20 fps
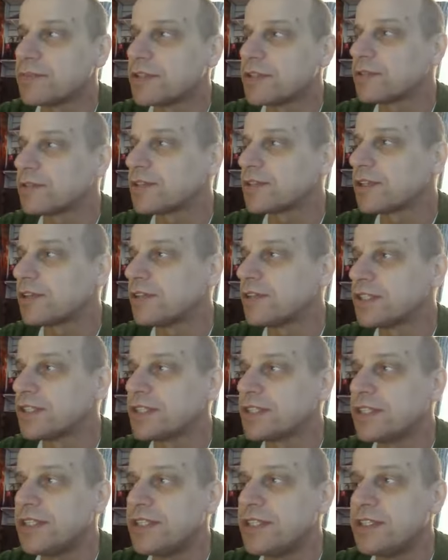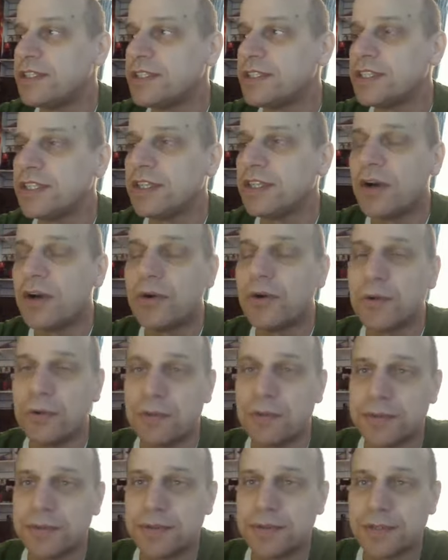So sorry,
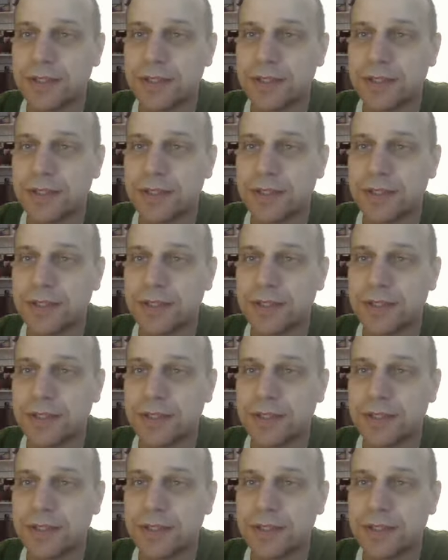TCO.